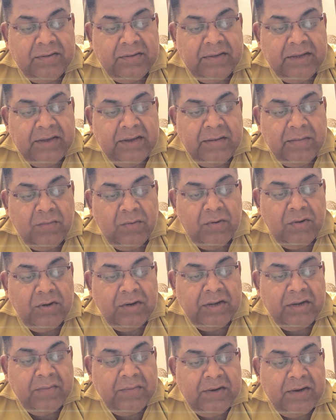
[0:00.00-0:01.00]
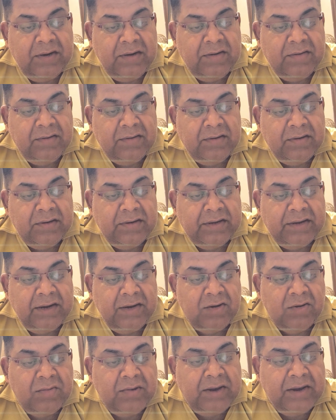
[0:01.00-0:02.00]
then monodermal
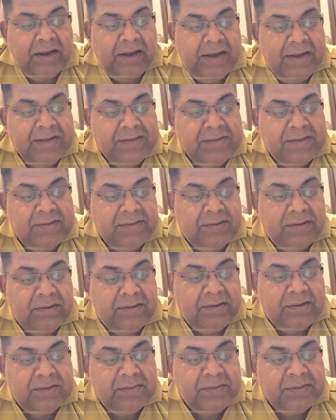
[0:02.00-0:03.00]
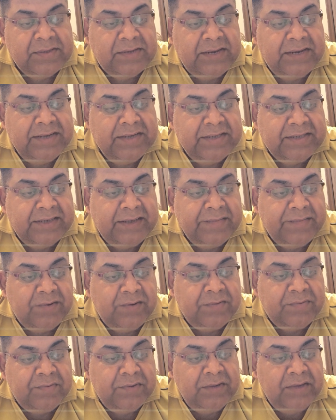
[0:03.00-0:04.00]
teratoma, highly specialized type
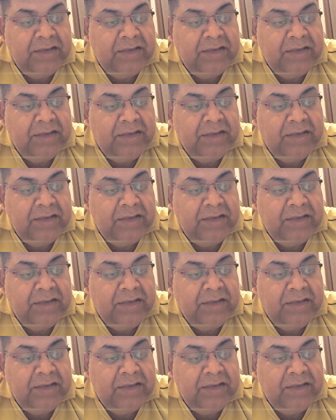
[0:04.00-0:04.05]
of